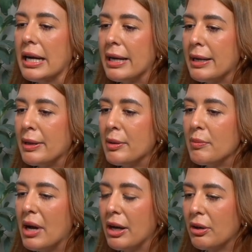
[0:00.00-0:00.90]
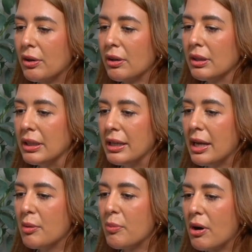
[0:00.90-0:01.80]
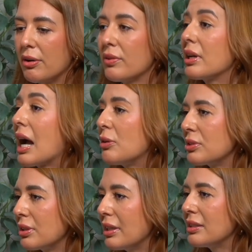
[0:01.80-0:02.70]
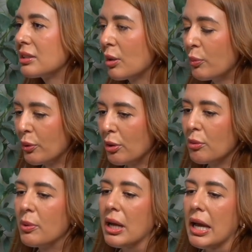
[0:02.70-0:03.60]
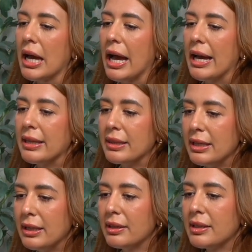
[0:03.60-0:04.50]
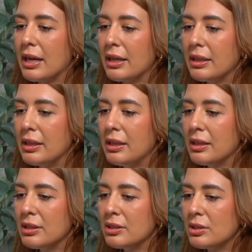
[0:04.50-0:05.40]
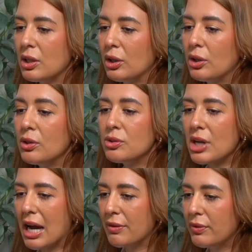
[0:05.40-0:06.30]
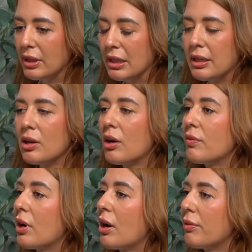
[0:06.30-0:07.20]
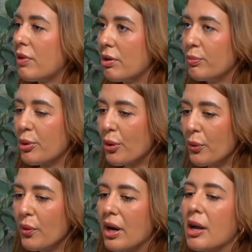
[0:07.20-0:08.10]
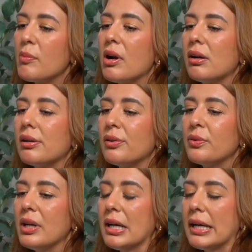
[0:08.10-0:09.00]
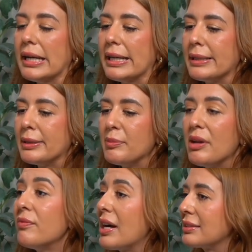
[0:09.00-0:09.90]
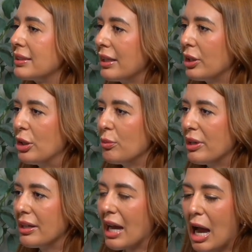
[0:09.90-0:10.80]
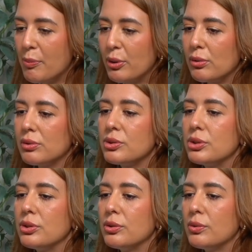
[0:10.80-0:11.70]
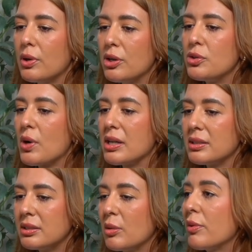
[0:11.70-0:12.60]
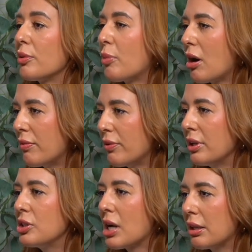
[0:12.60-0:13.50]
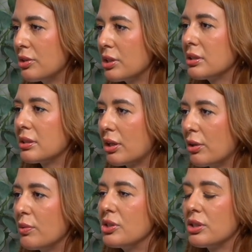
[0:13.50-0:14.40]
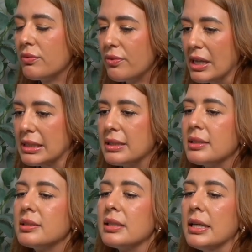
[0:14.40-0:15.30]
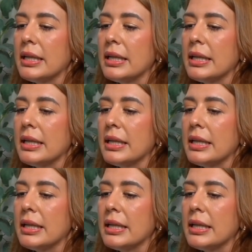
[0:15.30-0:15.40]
I currently am part of the counseling subgroup. I think that he is a huge advocate of our program of investing in human capital to address some of the poverty challenges that our region faces.